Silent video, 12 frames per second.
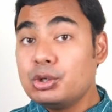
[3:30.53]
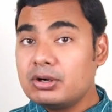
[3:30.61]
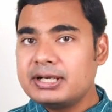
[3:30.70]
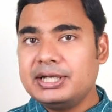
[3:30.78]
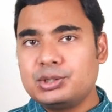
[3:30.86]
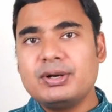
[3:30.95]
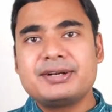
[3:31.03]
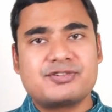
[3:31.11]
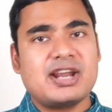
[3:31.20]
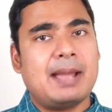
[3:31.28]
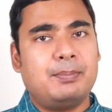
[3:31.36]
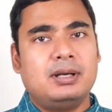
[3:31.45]
lured into a
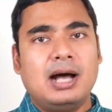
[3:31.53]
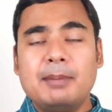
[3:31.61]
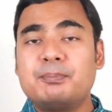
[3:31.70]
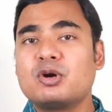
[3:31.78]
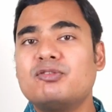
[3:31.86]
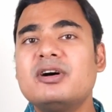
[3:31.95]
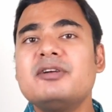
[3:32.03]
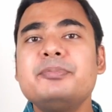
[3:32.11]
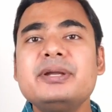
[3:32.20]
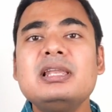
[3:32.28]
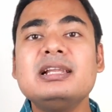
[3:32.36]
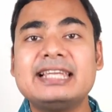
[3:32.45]
trap, a
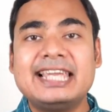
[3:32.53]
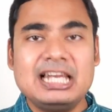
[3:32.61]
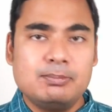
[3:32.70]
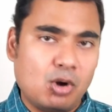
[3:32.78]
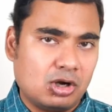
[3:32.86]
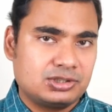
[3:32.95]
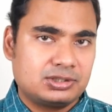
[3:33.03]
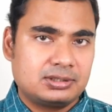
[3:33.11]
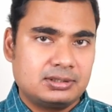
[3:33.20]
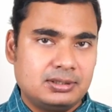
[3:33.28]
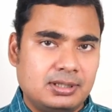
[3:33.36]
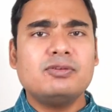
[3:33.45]
proverbial kill box.